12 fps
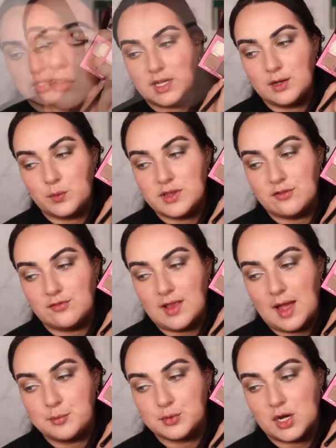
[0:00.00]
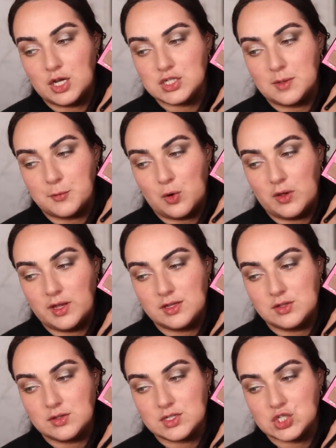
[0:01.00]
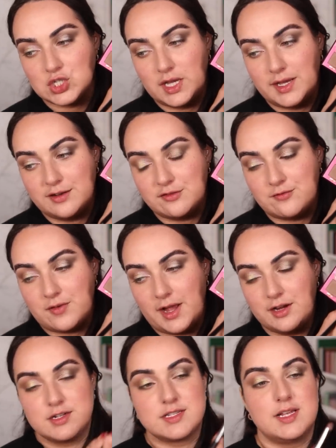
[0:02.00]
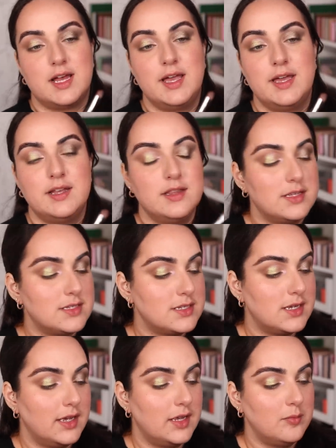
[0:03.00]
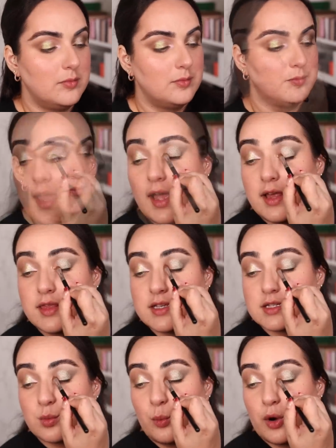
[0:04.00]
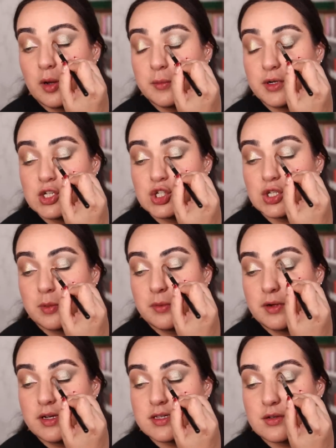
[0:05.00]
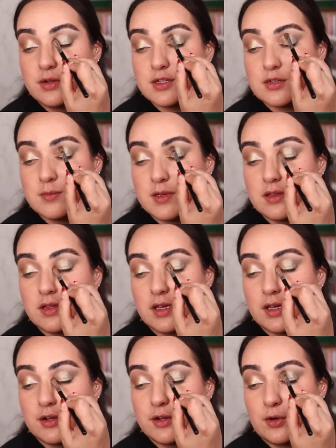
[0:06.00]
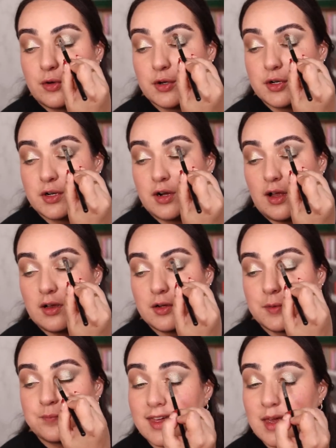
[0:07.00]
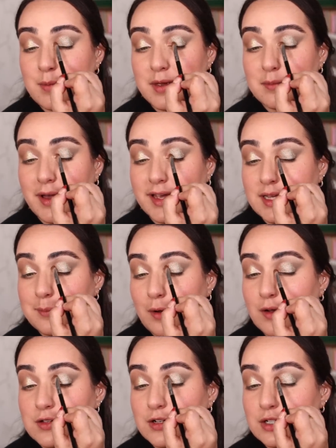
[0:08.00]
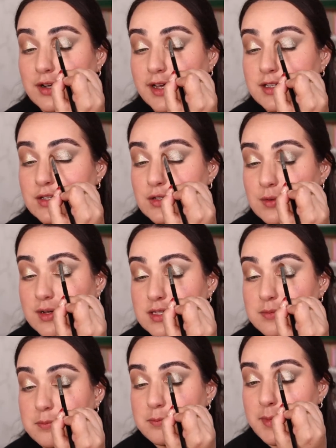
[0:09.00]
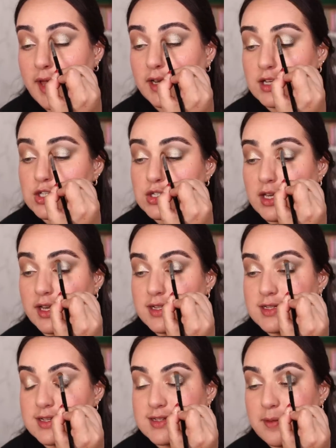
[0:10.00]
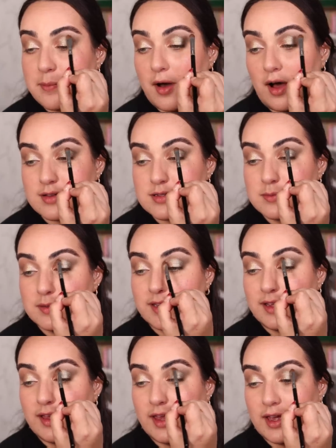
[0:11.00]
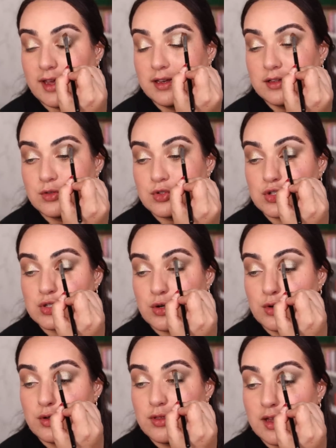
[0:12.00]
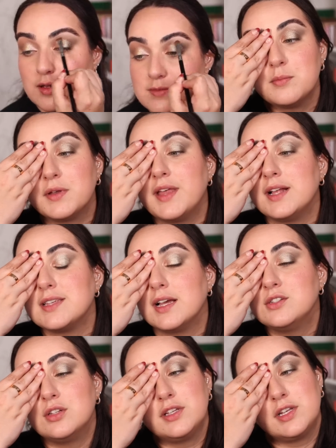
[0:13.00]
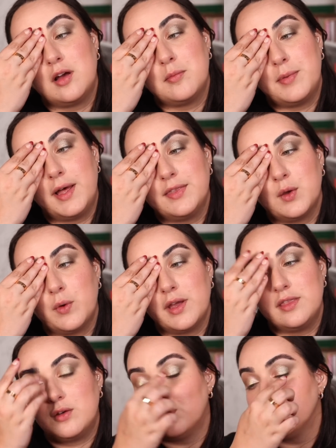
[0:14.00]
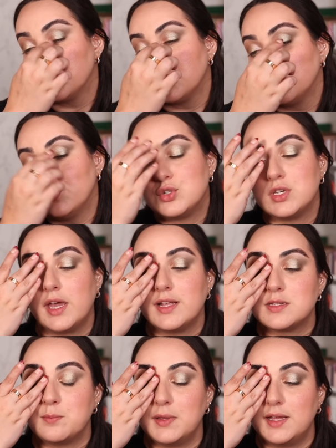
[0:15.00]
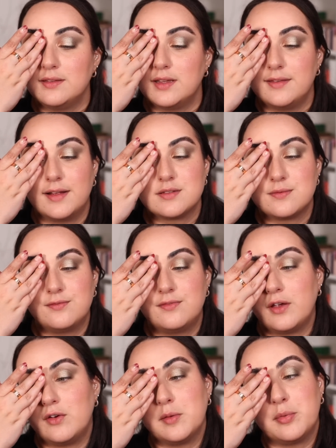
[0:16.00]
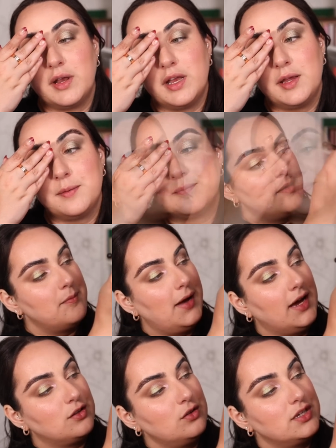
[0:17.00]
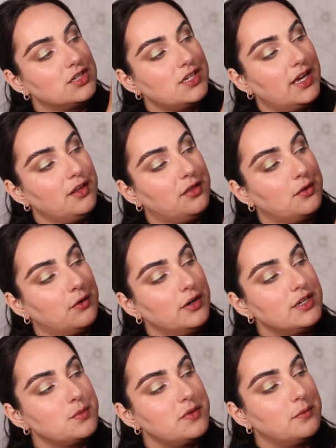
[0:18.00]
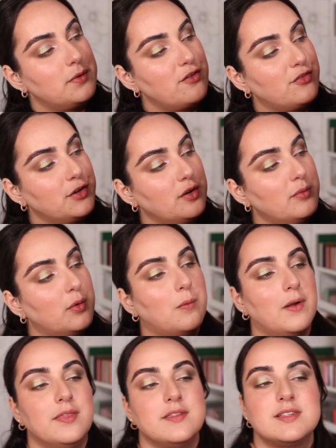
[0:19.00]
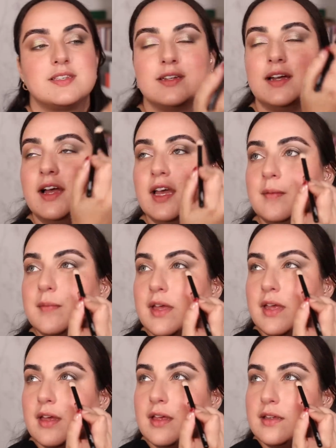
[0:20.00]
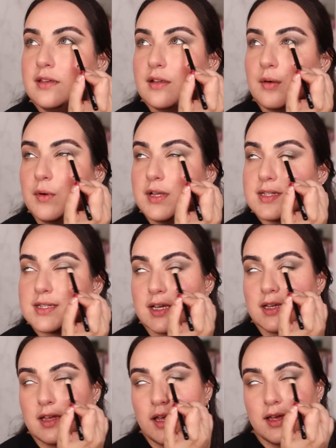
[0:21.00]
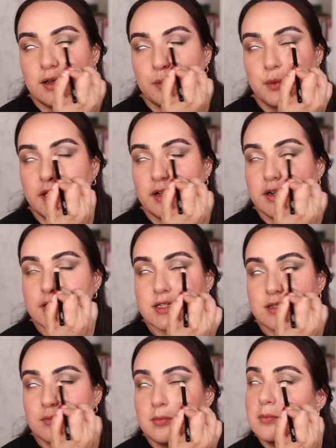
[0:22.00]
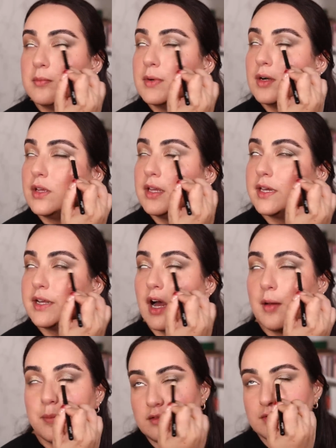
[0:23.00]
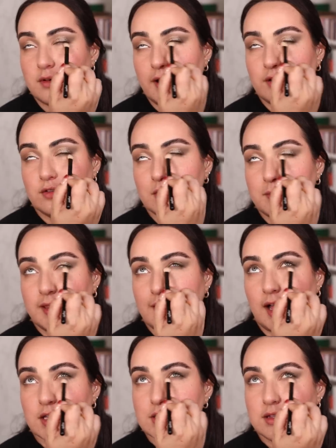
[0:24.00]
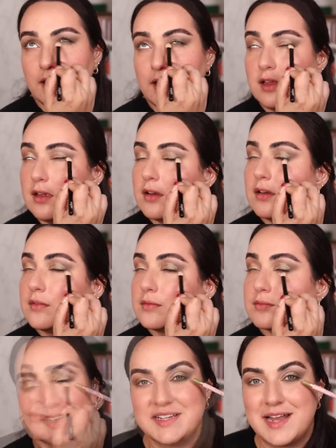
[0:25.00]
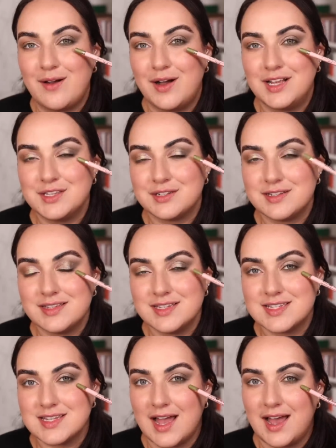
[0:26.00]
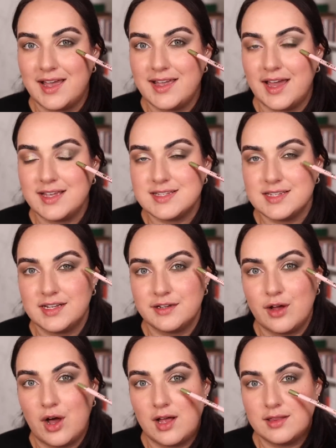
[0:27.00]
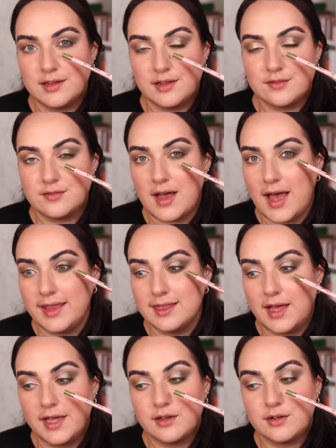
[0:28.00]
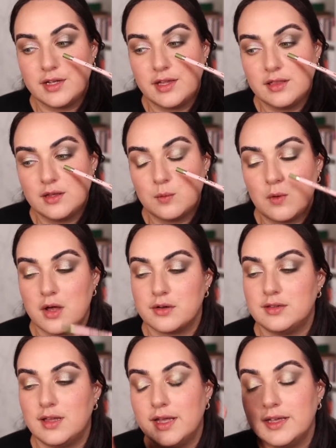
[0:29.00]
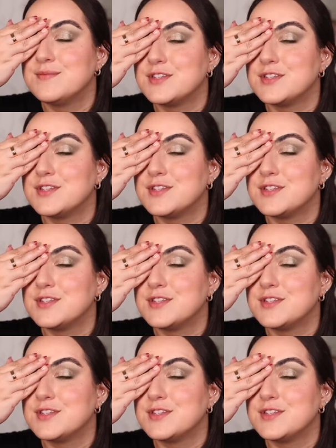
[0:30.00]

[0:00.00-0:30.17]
And with a flat brush, I'm going into the shade Fireside this time and this warmer shimmer is going to be the inner corner color. Keep in mind I'm also trying to do as many shades as I possibly can to show you them, but that's actually not bad the way those two shades blended, that's very pretty. Back to the shade Thorns with the reference number one this time, and once again we are smoking it up right under my lash line here. Now under this eye, I did an olive eyeliner in the waterline.